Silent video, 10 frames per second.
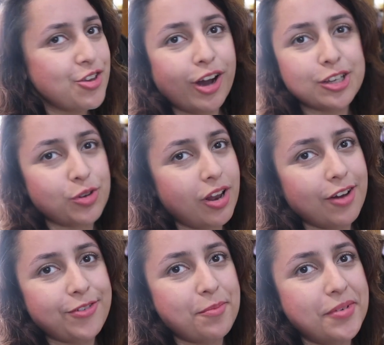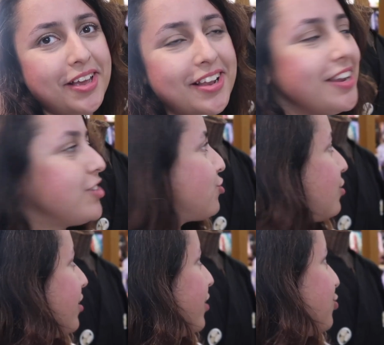you guys will laugh at me.
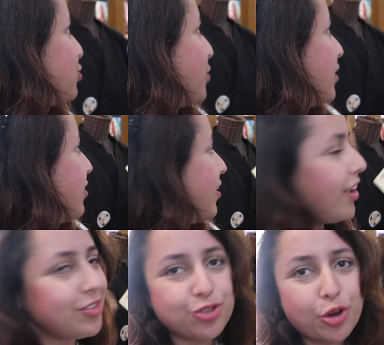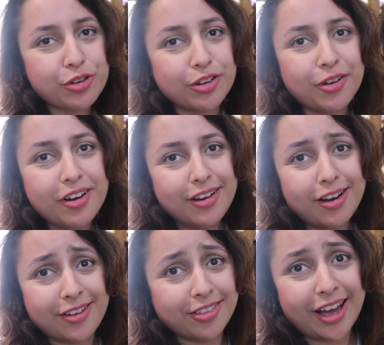Literally, I just went in there to show you
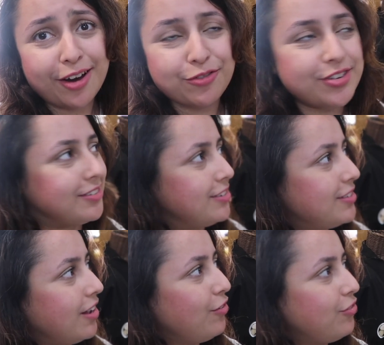the outfits and stuff,